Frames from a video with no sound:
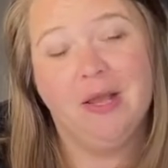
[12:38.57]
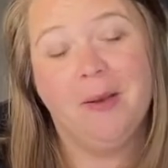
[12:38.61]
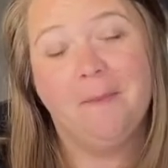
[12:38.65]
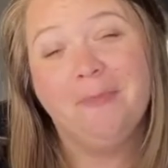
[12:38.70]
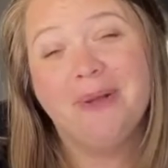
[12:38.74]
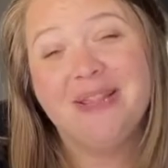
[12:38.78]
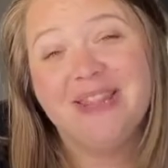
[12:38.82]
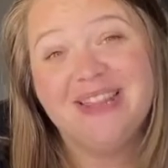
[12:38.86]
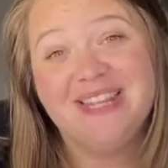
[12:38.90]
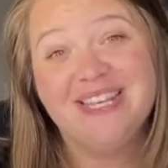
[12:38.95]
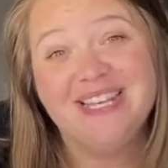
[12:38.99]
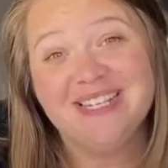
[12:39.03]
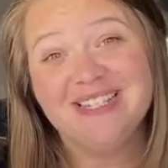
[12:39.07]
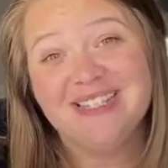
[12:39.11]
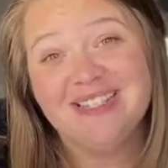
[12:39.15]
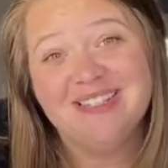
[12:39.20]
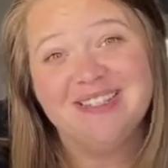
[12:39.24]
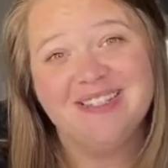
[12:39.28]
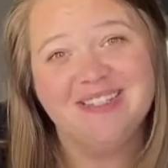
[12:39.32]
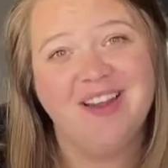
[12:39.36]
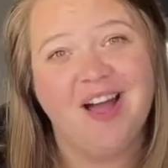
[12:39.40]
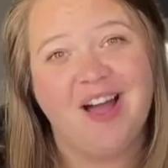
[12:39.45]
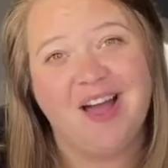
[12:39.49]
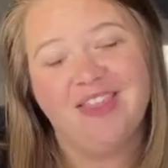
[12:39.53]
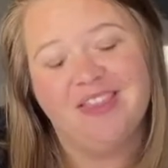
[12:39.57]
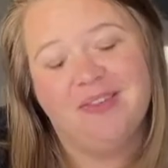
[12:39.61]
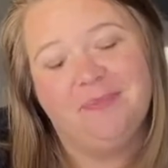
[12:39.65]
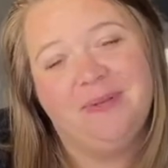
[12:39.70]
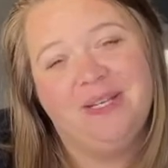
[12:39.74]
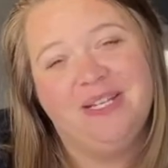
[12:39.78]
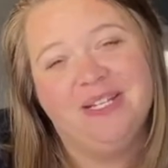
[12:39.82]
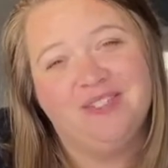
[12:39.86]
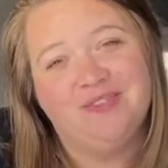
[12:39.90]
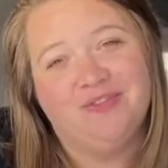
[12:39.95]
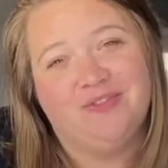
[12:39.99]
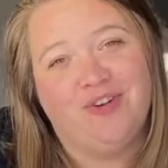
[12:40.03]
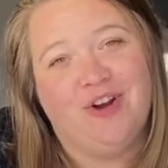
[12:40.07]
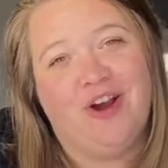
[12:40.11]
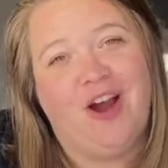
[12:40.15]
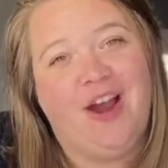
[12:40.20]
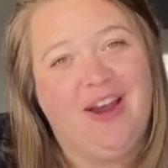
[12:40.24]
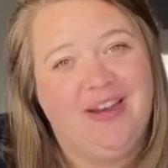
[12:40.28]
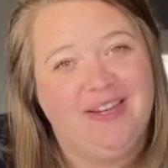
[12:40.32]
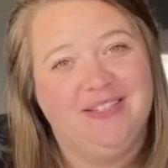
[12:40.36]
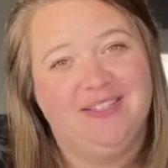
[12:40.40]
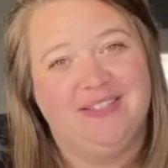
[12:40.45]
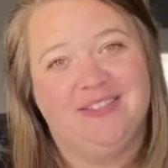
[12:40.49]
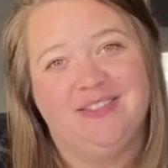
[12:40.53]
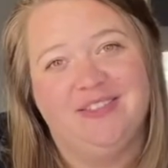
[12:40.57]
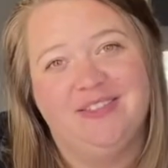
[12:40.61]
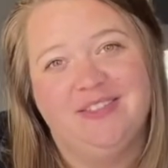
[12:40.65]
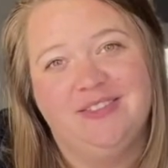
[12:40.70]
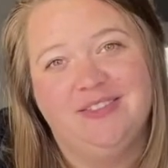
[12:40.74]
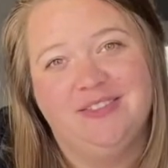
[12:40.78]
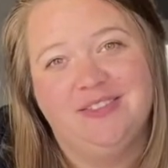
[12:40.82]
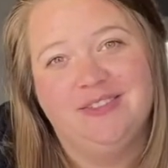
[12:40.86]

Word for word: But this is not the peace of Christ.